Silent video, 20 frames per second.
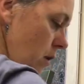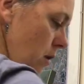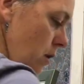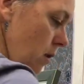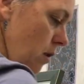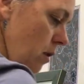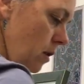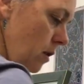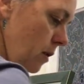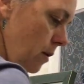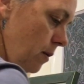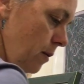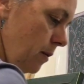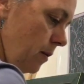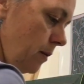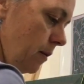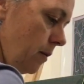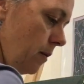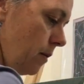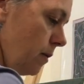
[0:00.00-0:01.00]

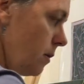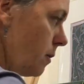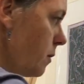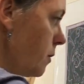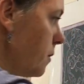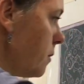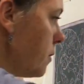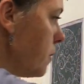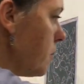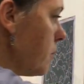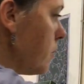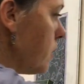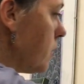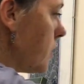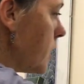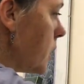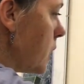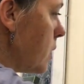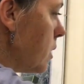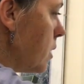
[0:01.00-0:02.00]

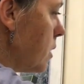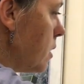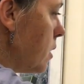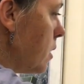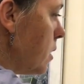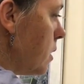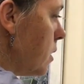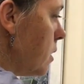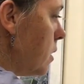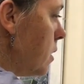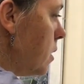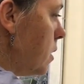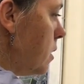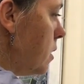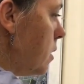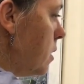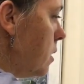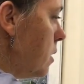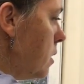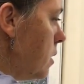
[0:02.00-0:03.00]

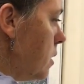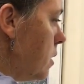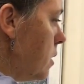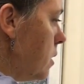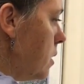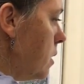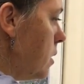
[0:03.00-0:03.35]
(silence)